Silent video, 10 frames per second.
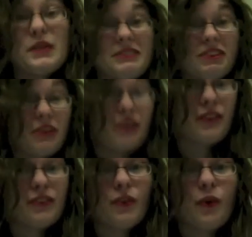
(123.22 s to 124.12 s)
cold,
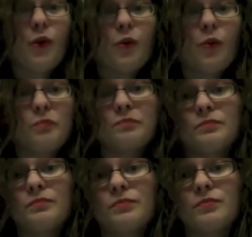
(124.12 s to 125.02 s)
dry
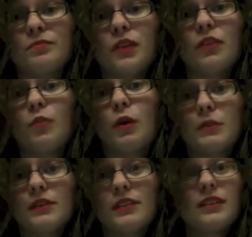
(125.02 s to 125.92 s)
winters, so
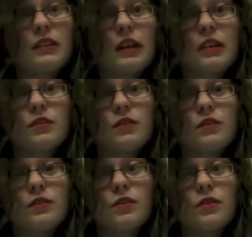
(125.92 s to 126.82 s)
that's
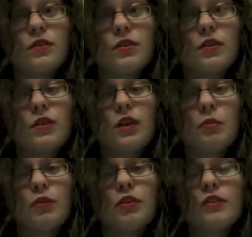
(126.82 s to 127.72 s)
why my skin.
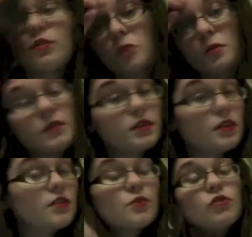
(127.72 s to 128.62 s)
That's a
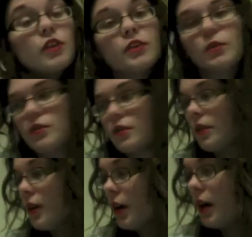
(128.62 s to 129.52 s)
couple reasons why my
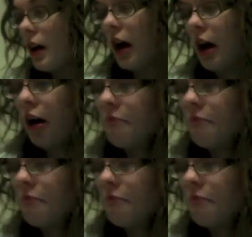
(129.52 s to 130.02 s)
skin is so dry in the